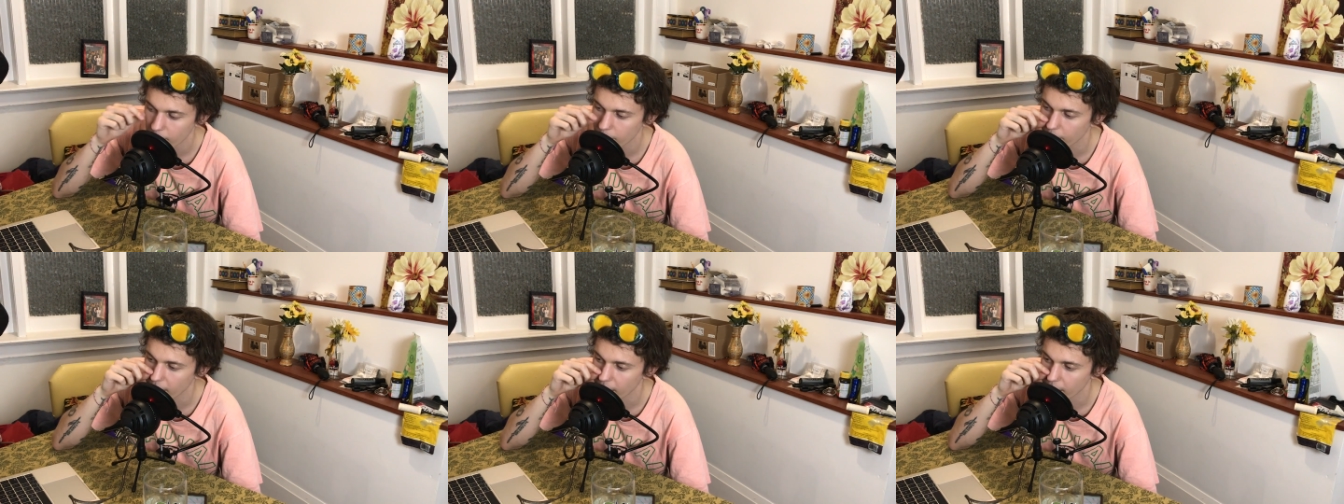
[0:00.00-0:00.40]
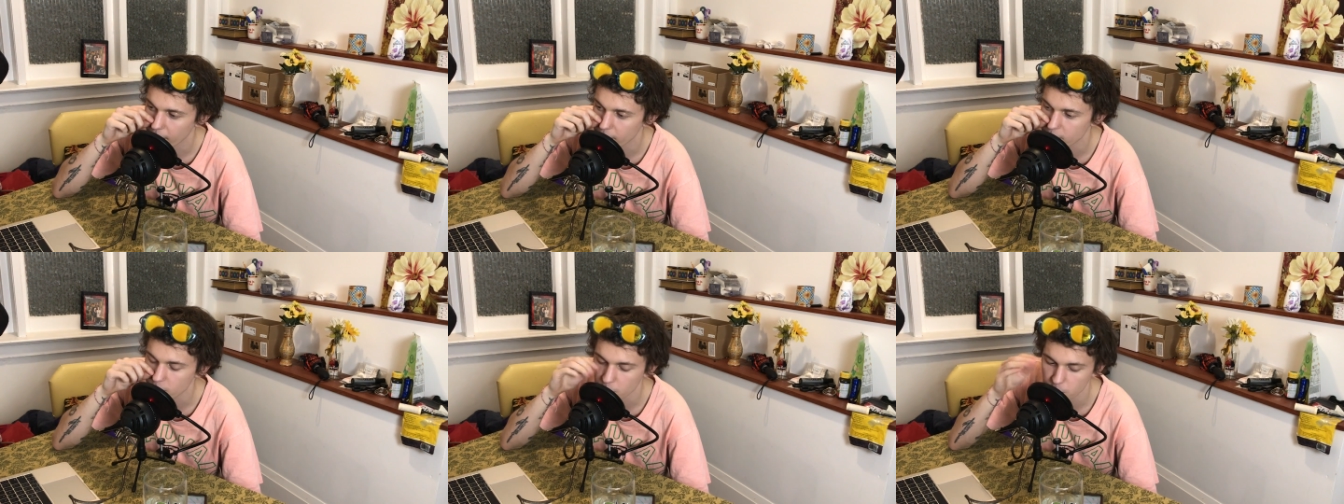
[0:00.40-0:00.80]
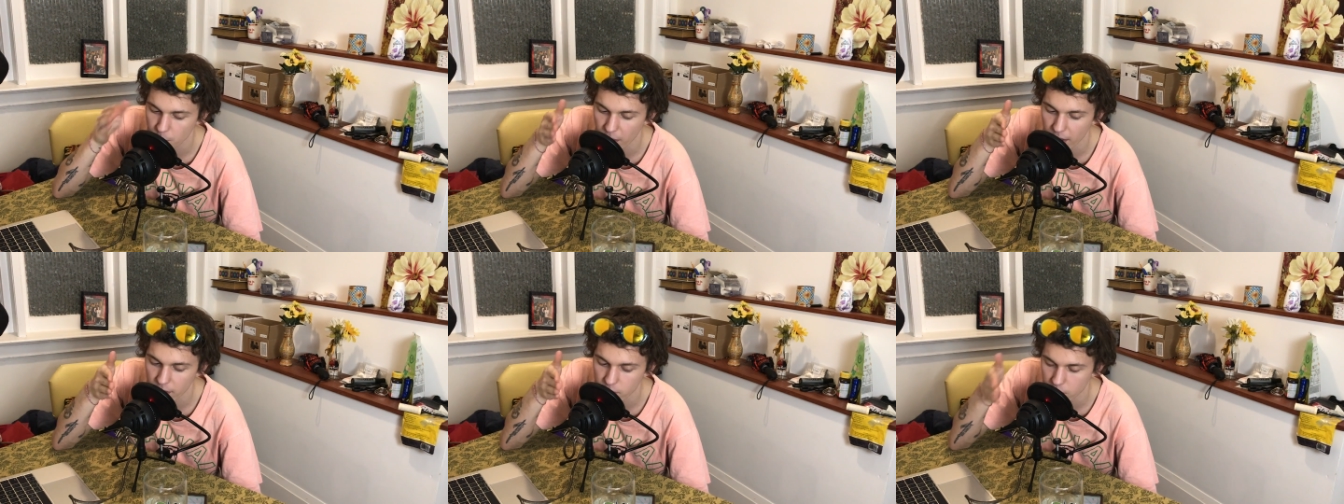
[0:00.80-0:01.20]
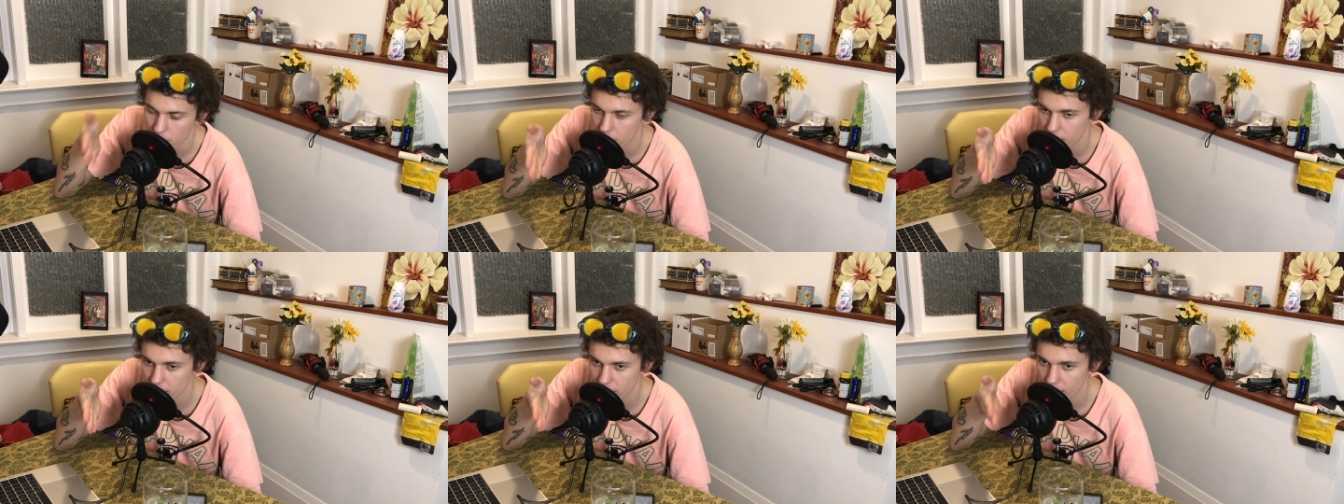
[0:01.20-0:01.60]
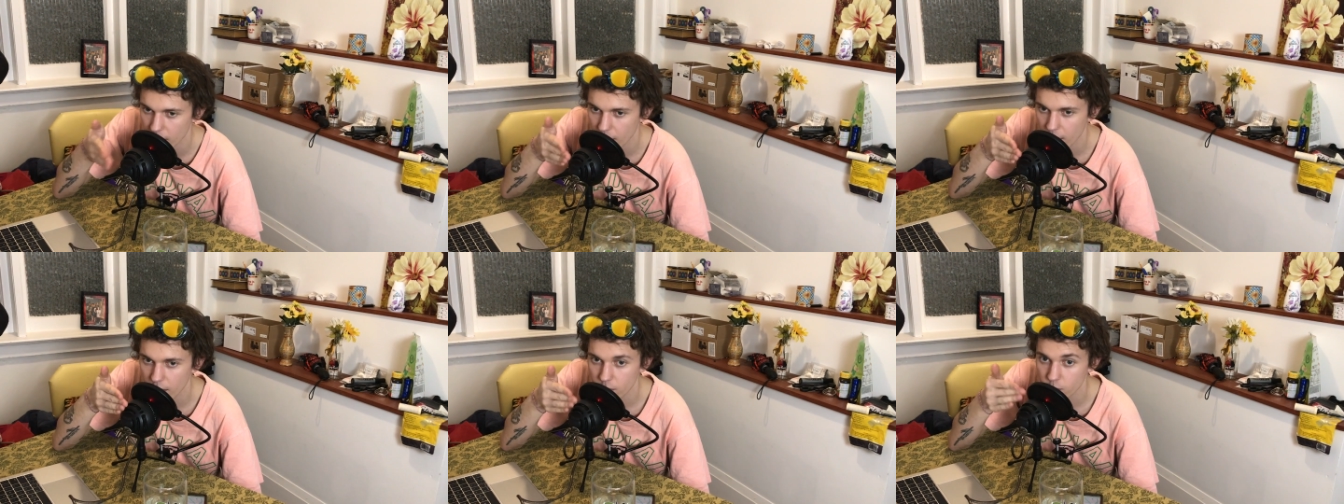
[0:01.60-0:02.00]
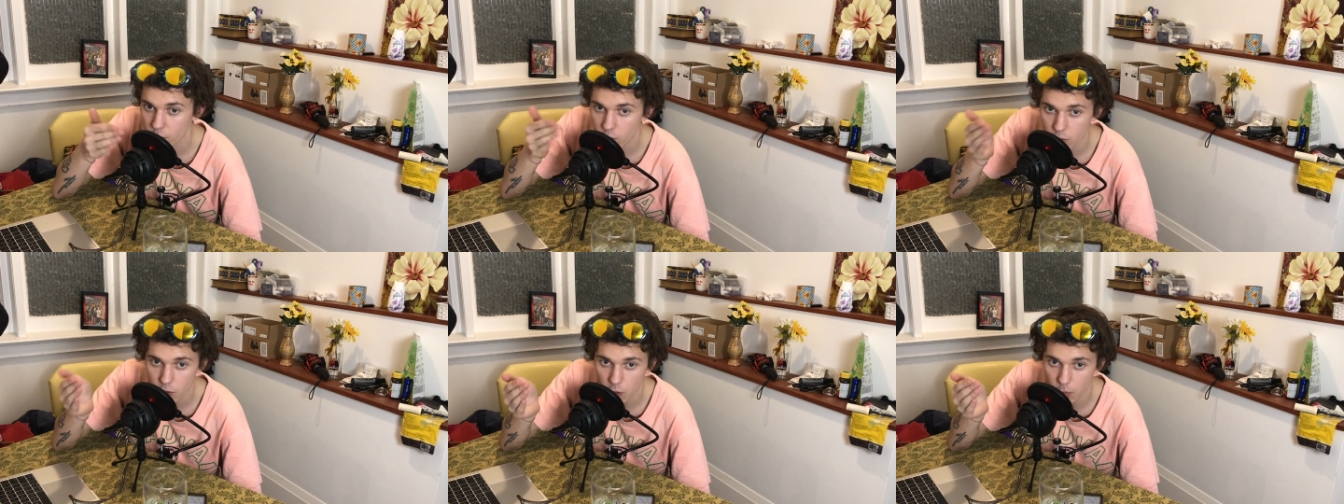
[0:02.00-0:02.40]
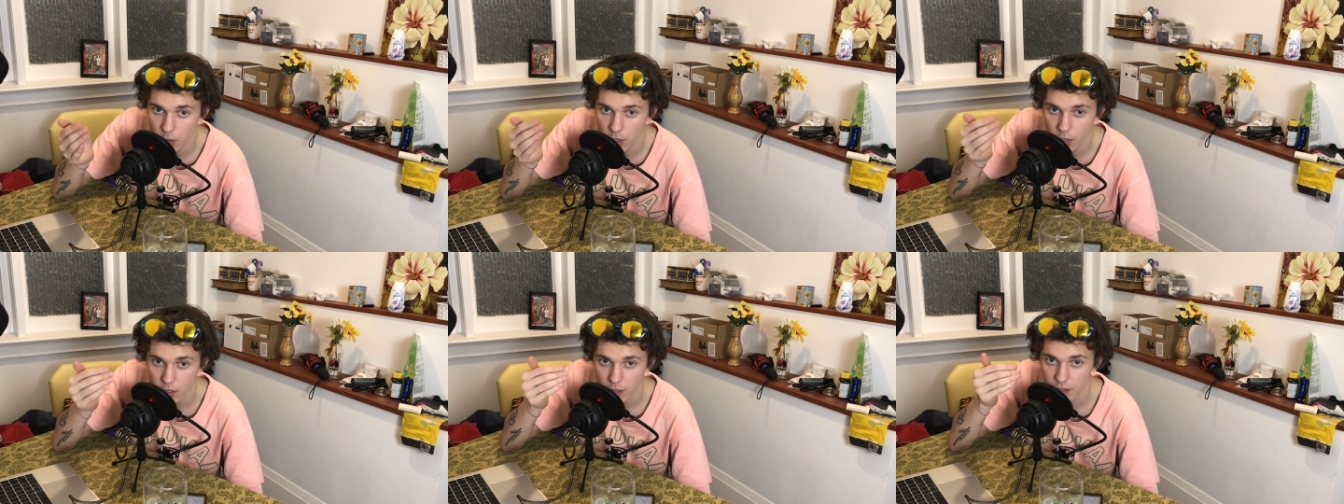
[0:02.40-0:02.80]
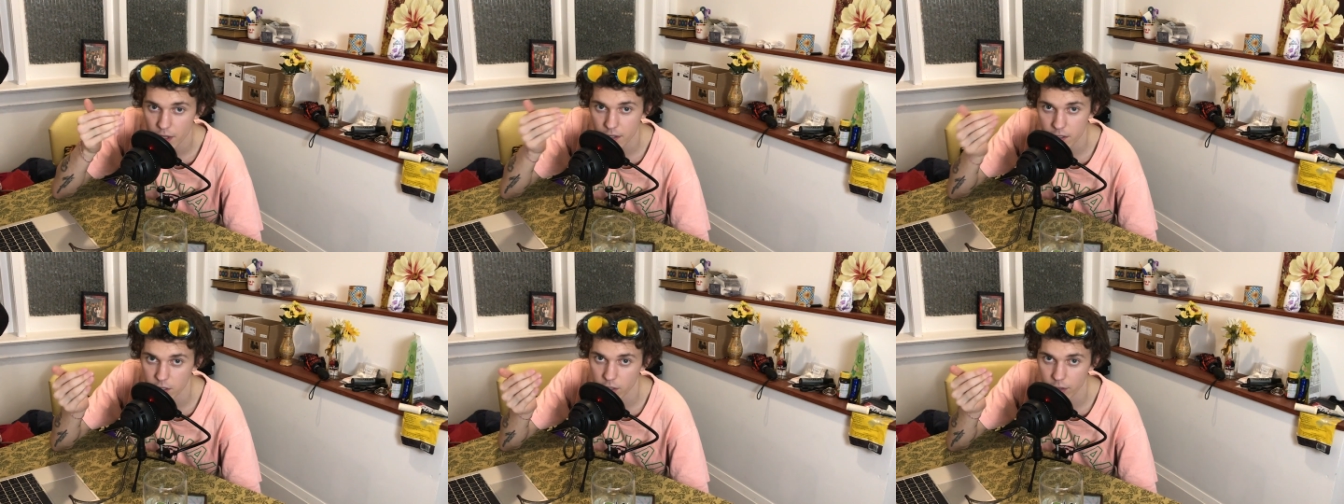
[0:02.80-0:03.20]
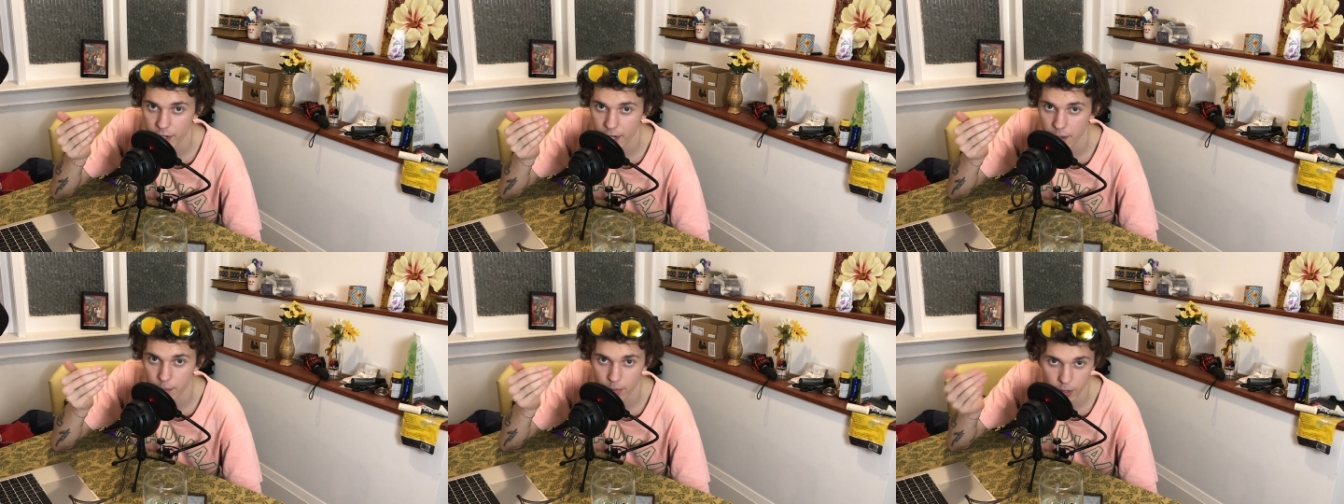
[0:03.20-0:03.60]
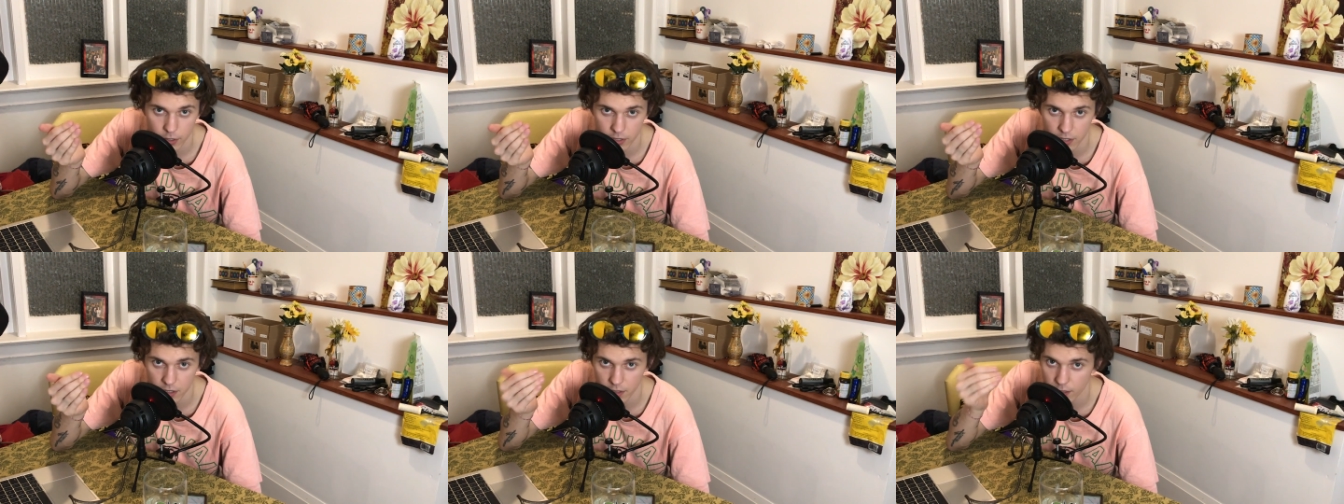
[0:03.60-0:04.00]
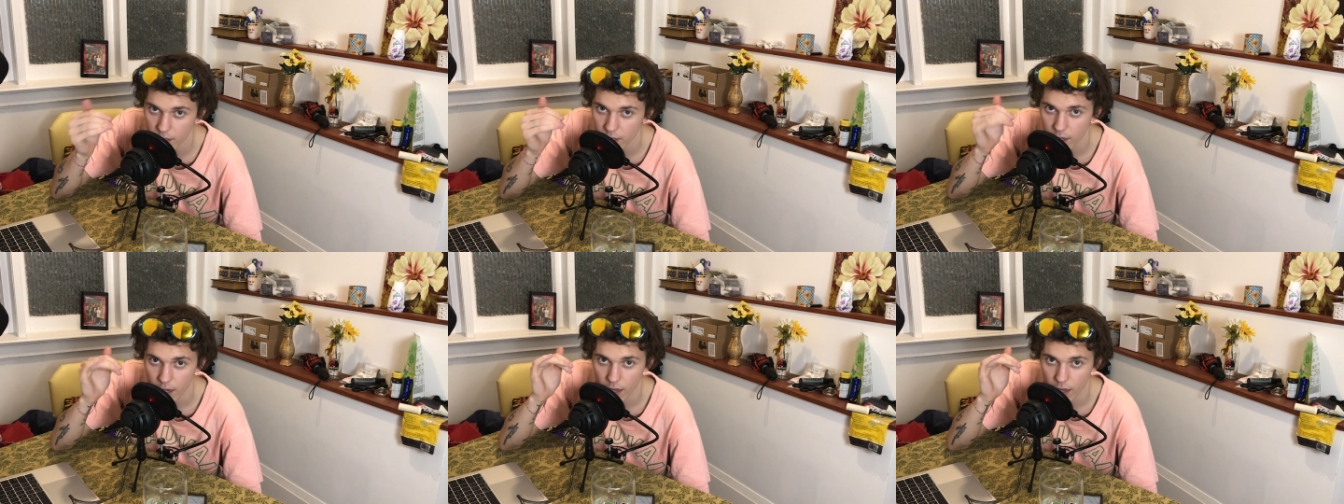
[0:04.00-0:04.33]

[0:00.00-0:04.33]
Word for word: But this was by a certain YouTuber, Instagram person,